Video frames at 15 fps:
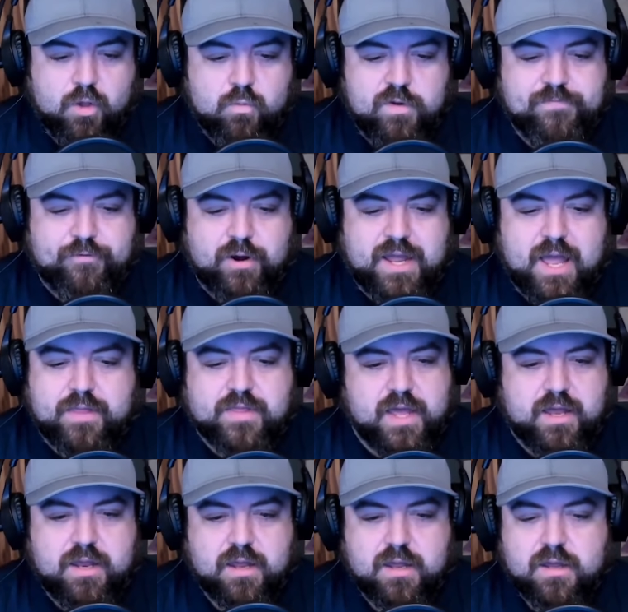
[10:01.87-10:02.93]
we forget
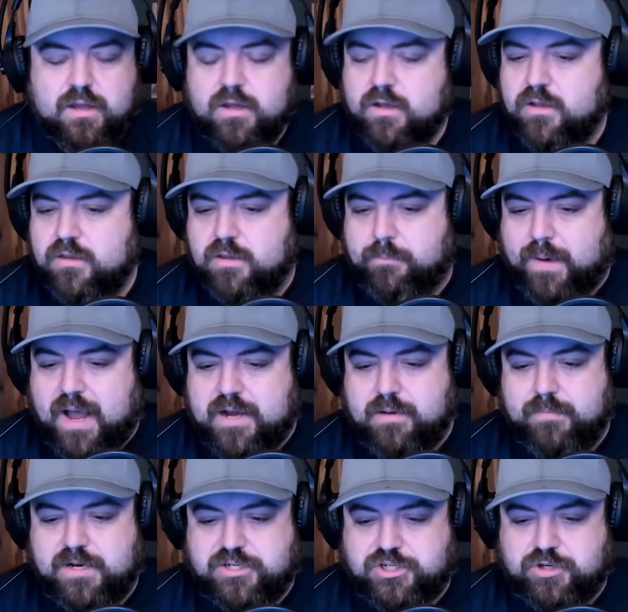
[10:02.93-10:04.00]
that the Biden
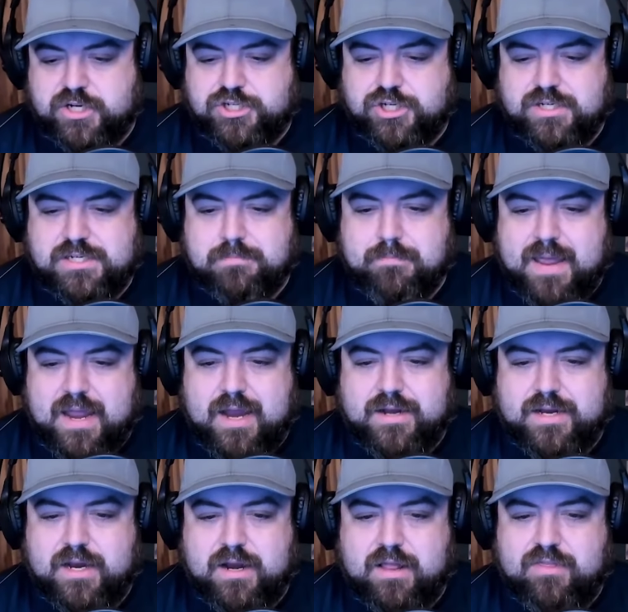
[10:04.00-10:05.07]
administration
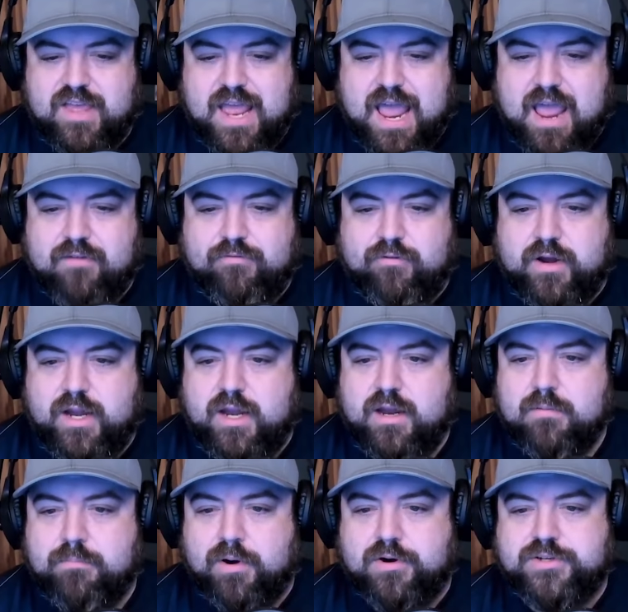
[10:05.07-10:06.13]
demanded that every
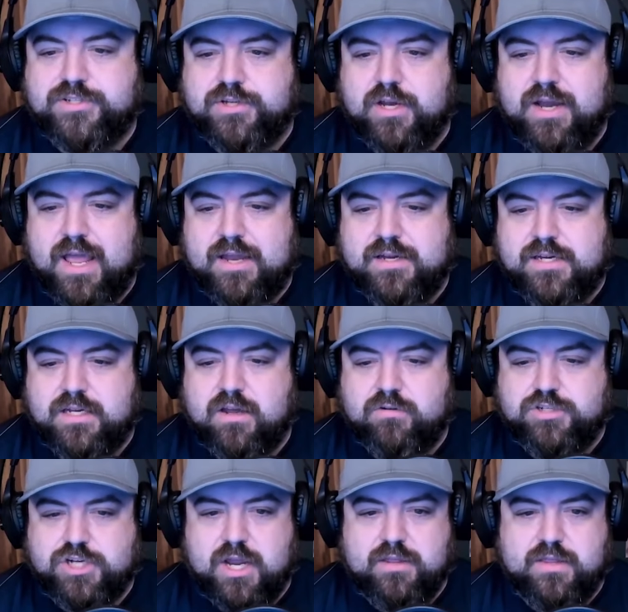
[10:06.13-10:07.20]
person at
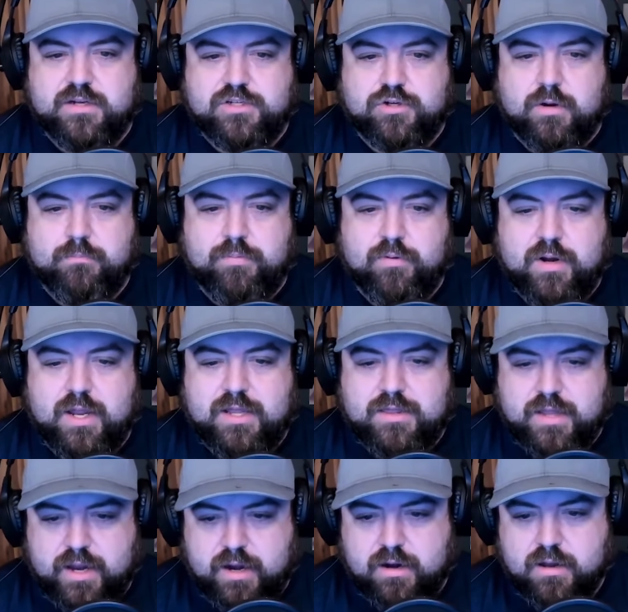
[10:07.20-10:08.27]
DOJ that Trump put in
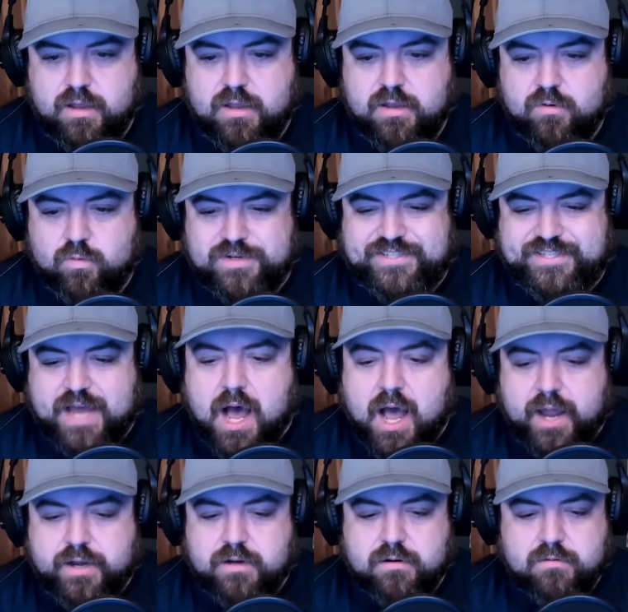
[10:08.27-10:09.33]
there
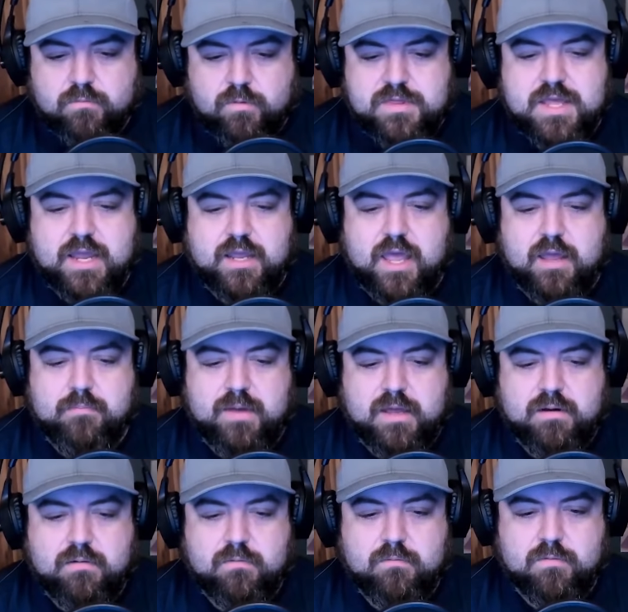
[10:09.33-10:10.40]
resign when they came
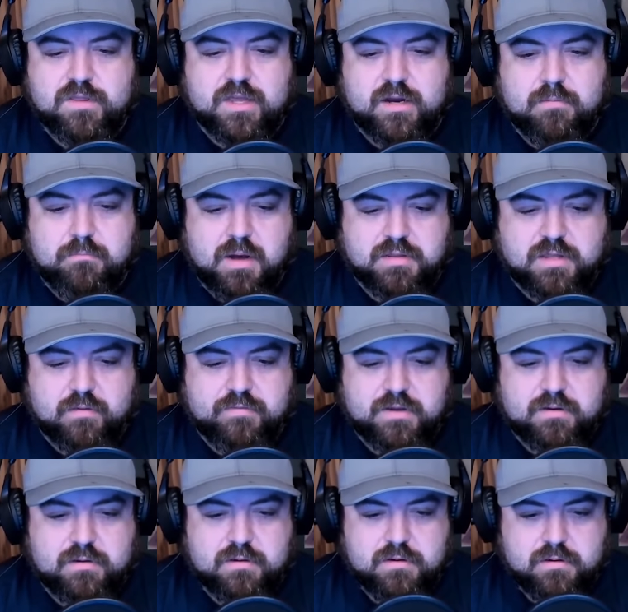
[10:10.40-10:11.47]
in within a month of
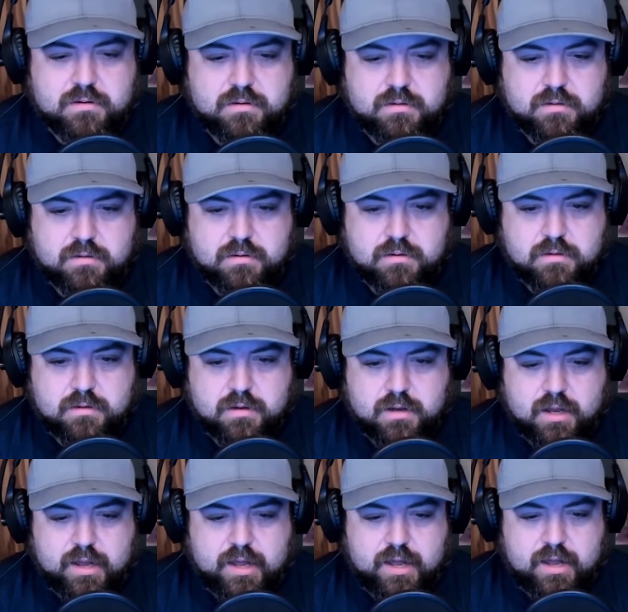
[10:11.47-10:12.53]
it.
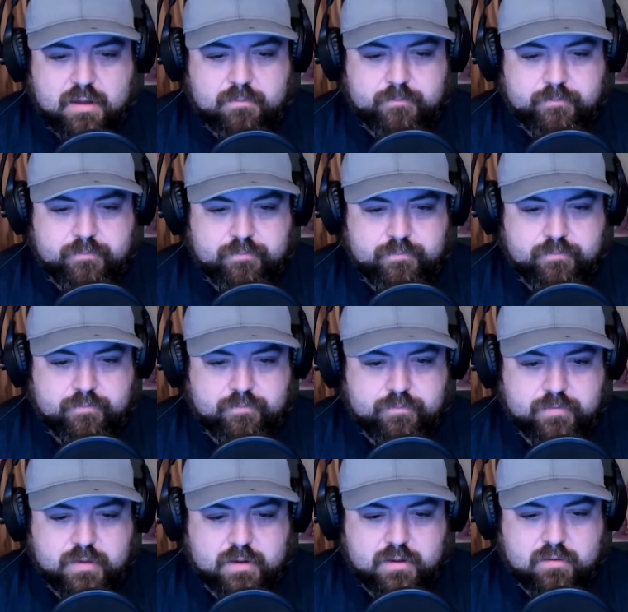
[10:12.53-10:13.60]
I
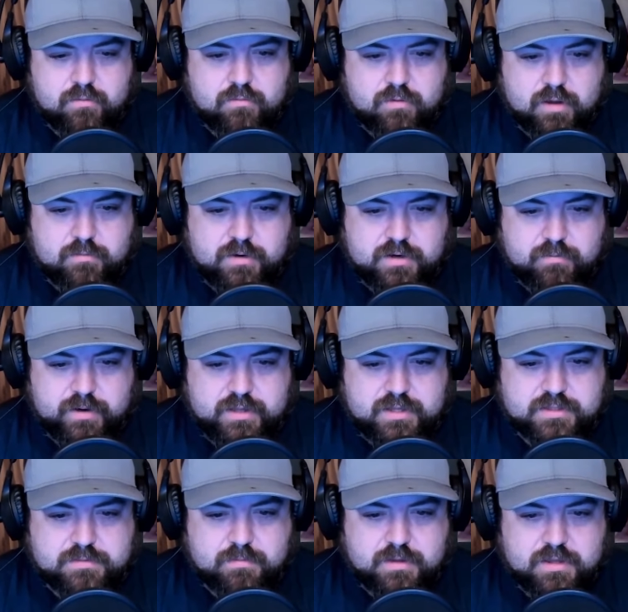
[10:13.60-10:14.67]
wanted to read
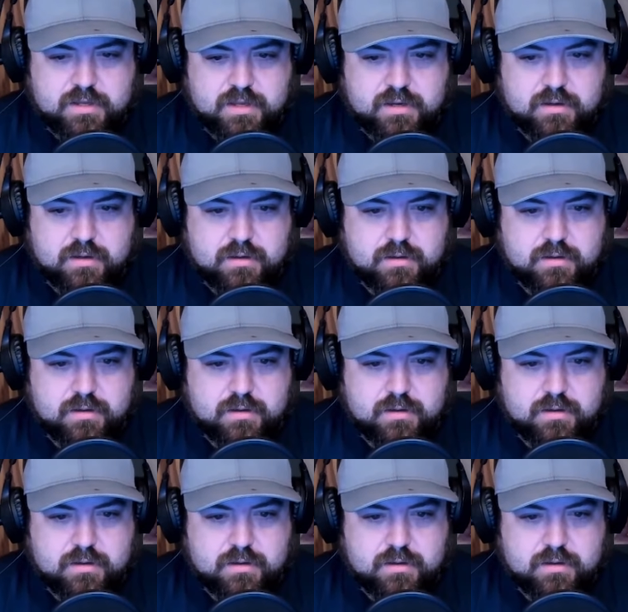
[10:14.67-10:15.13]
this one thing.